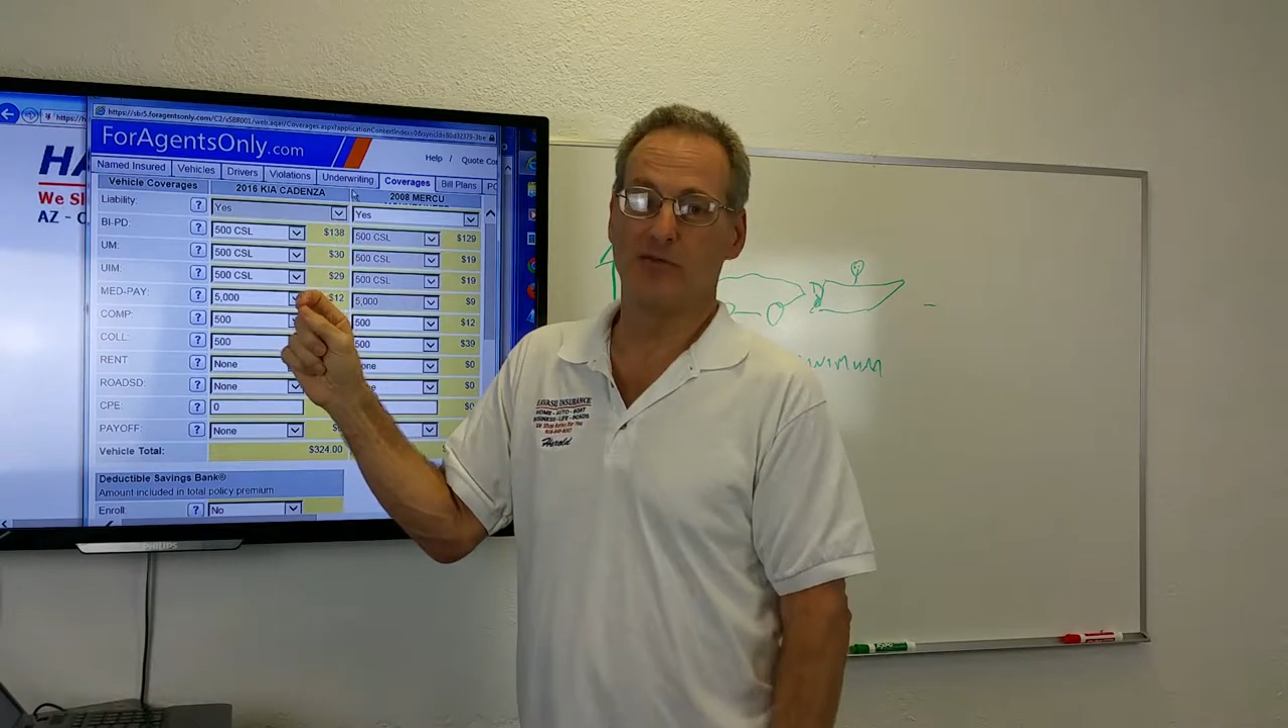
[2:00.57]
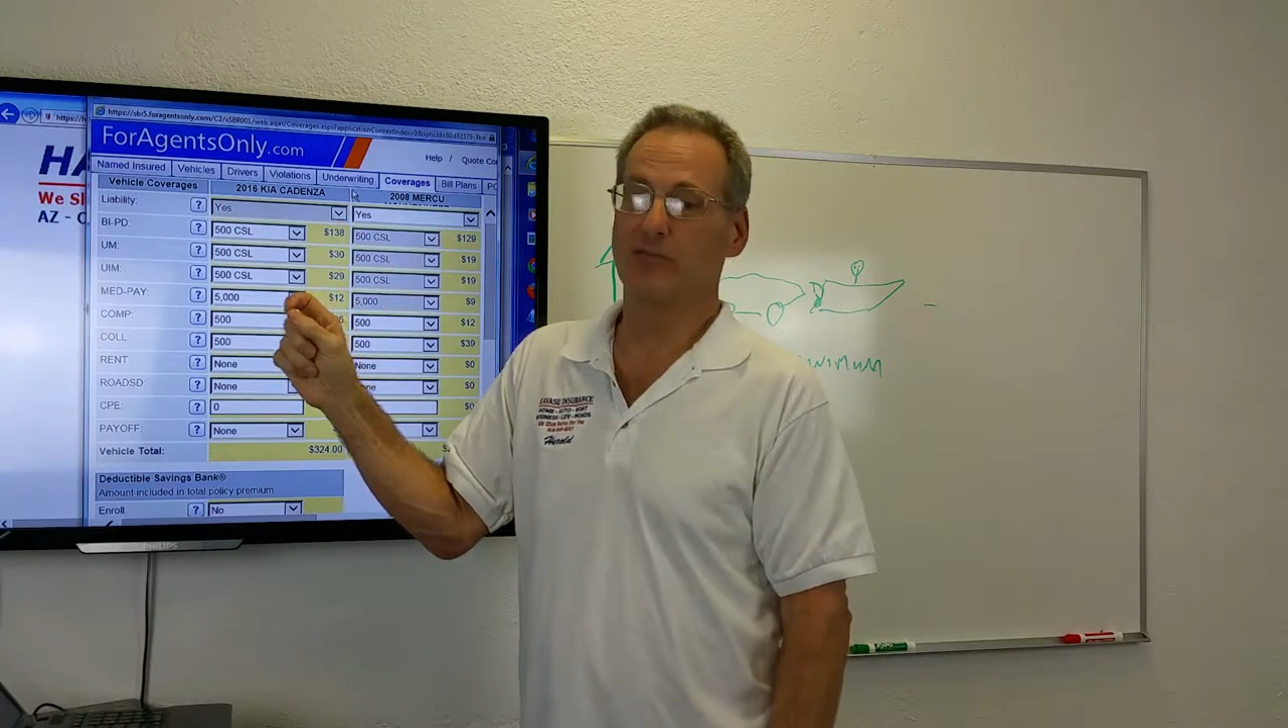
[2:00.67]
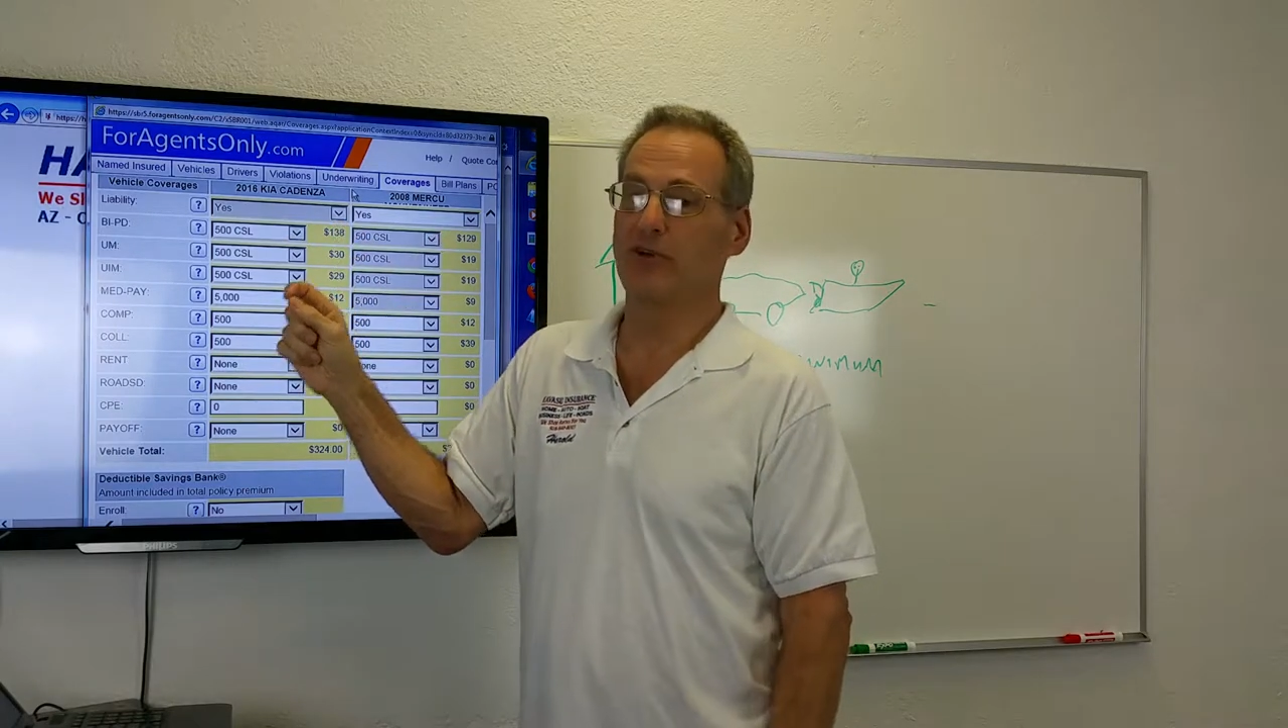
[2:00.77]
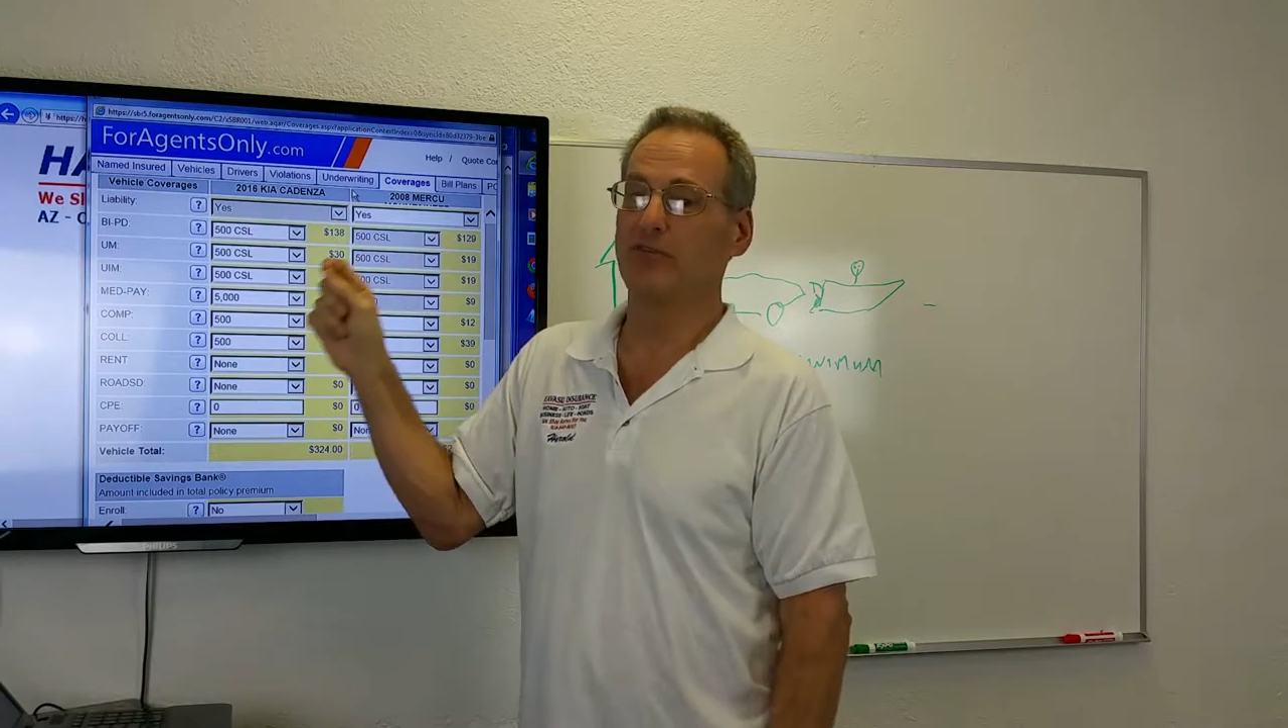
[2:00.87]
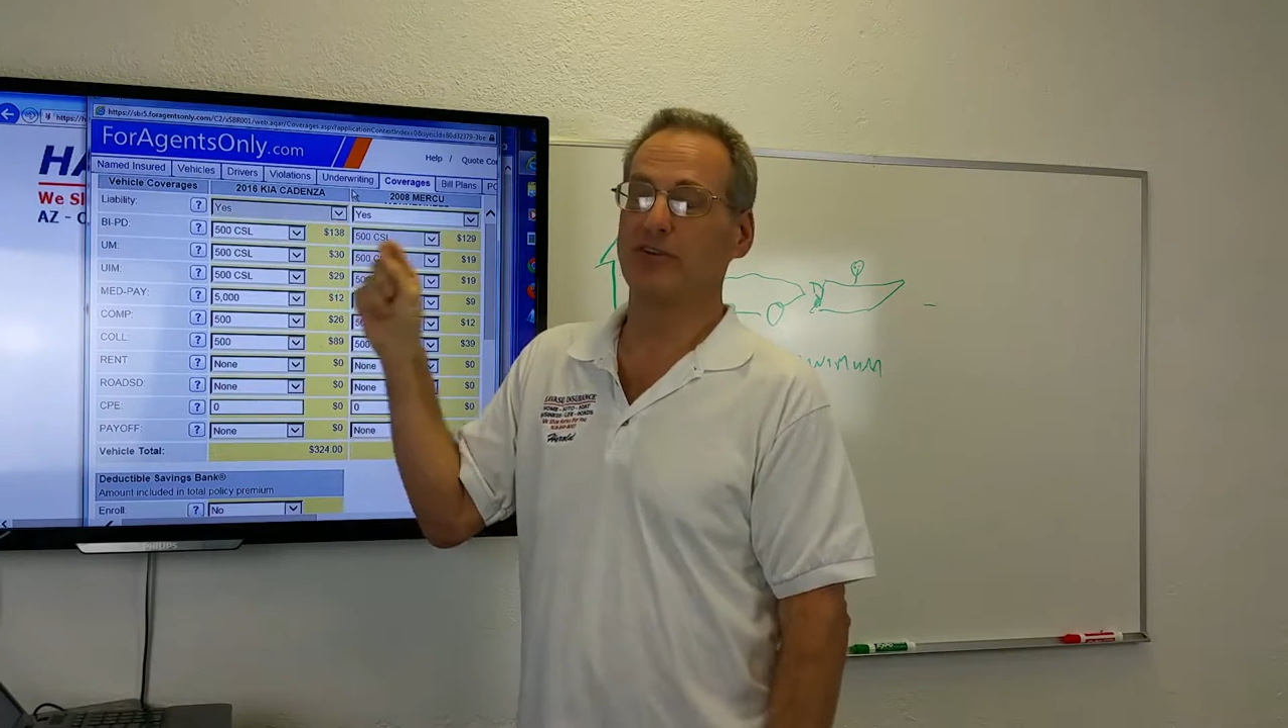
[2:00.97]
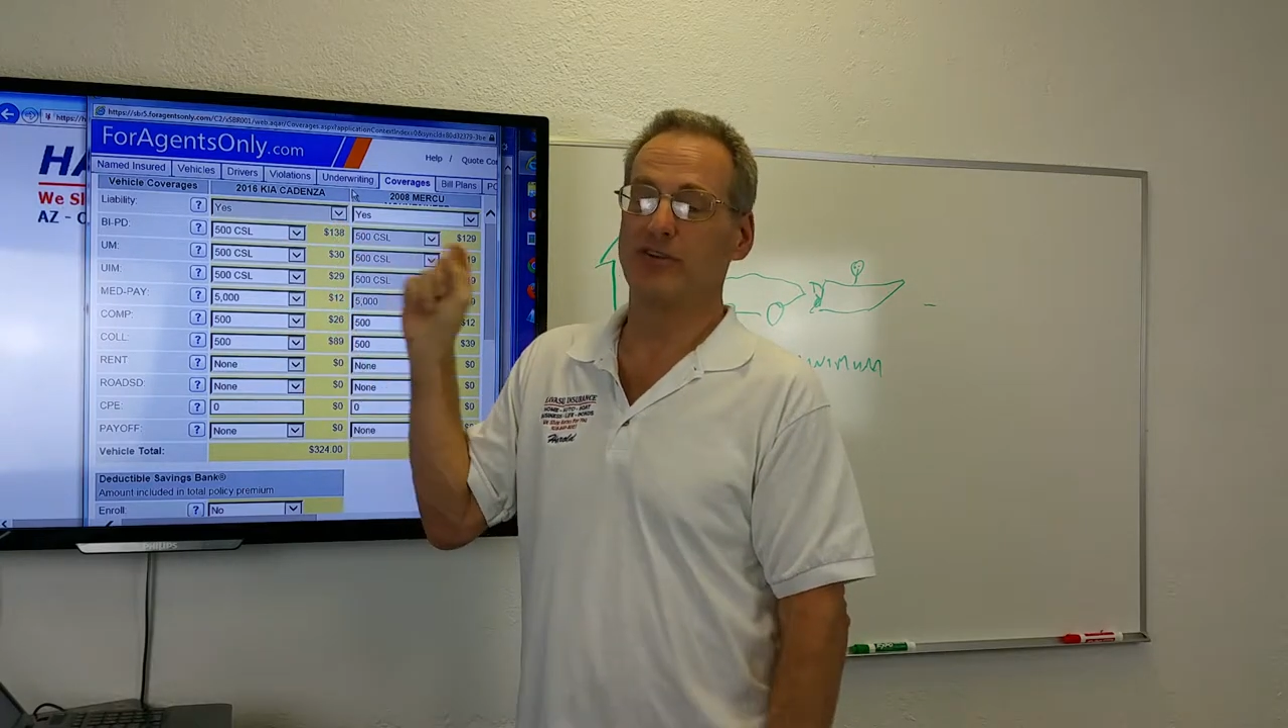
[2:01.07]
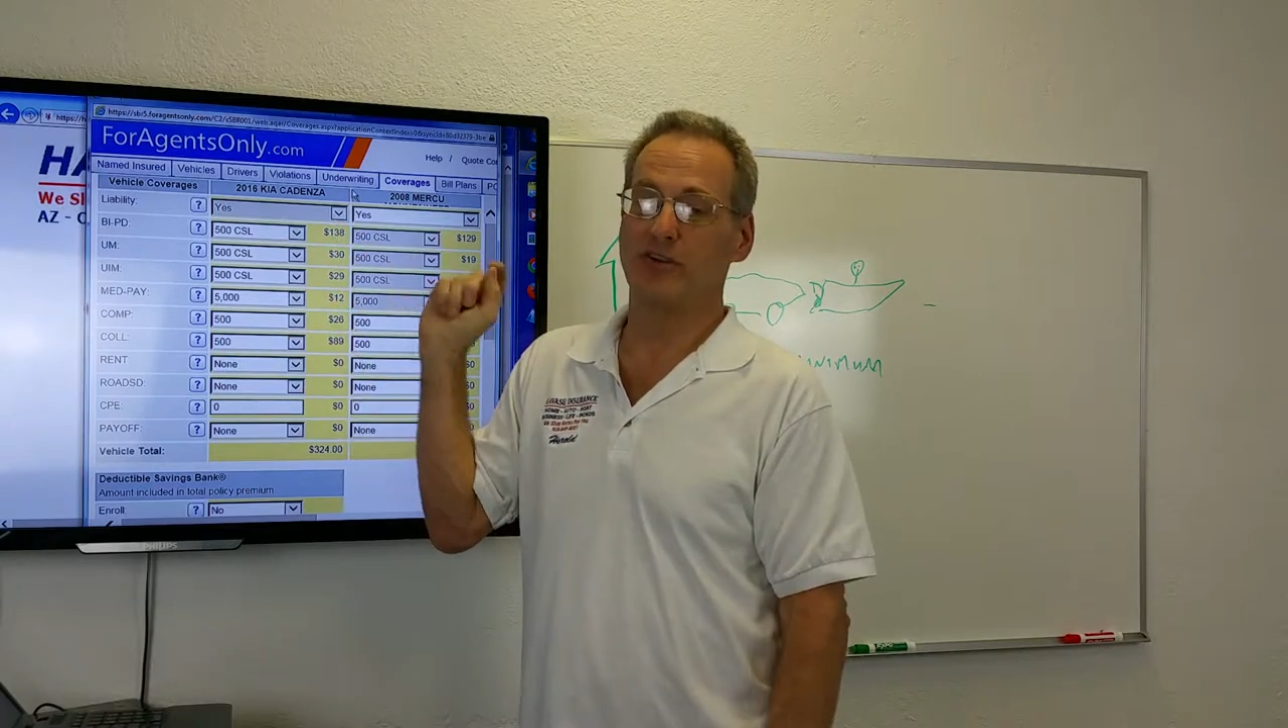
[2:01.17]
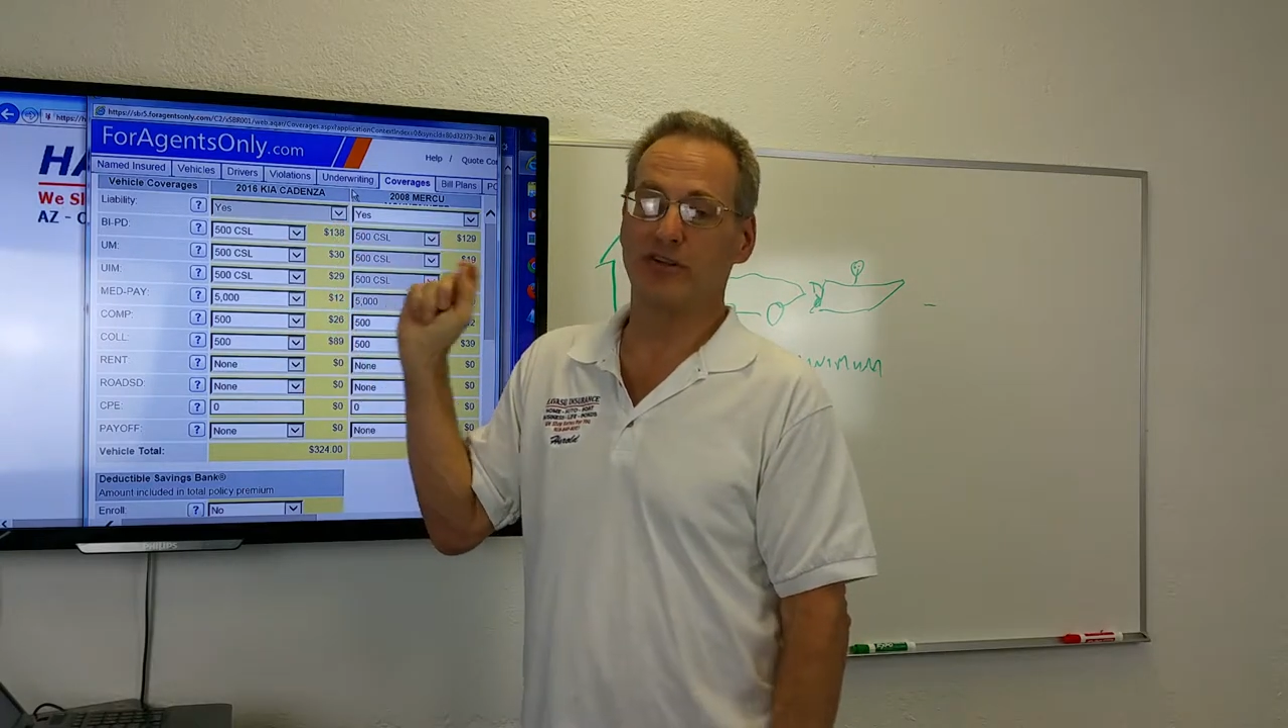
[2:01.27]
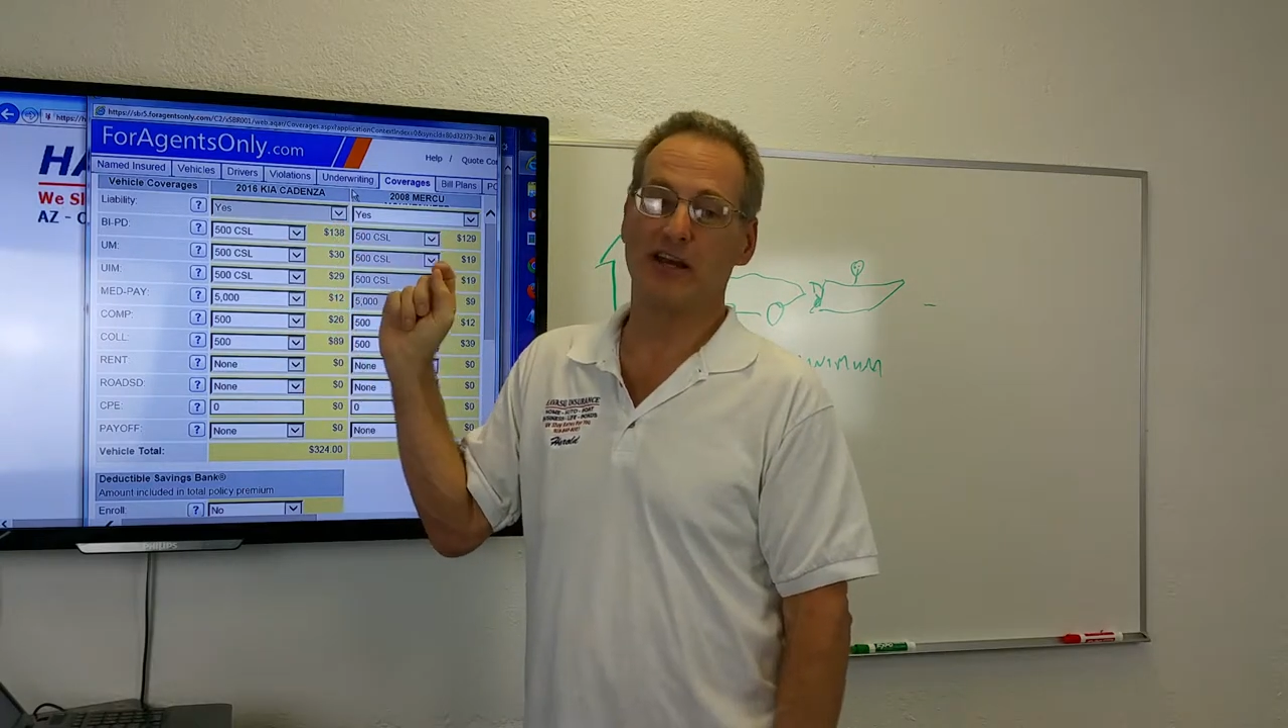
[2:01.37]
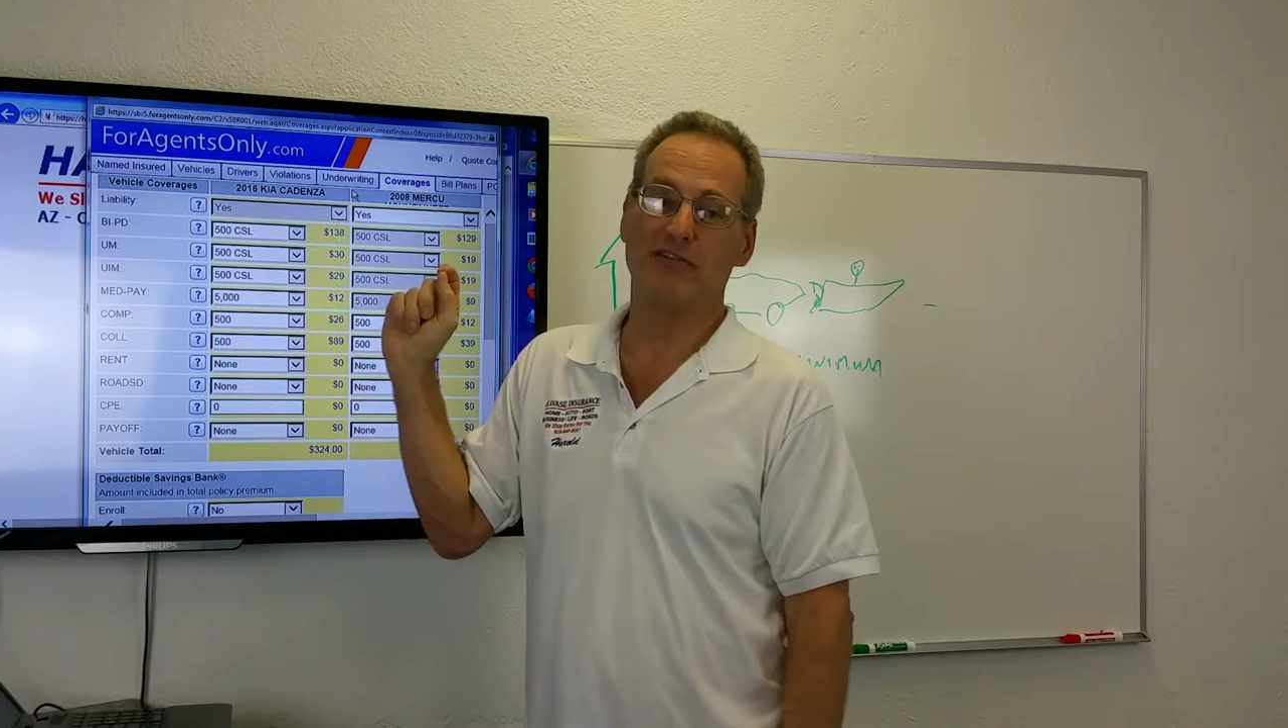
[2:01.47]
But if you
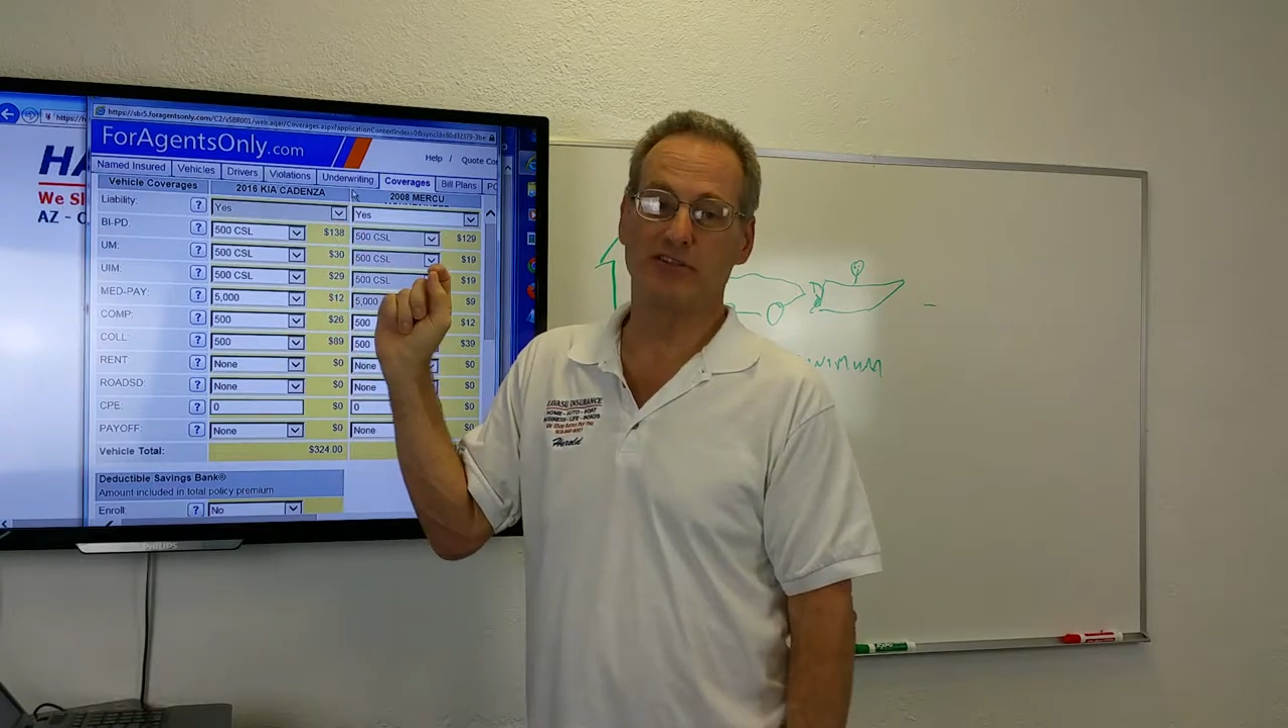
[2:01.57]
don't have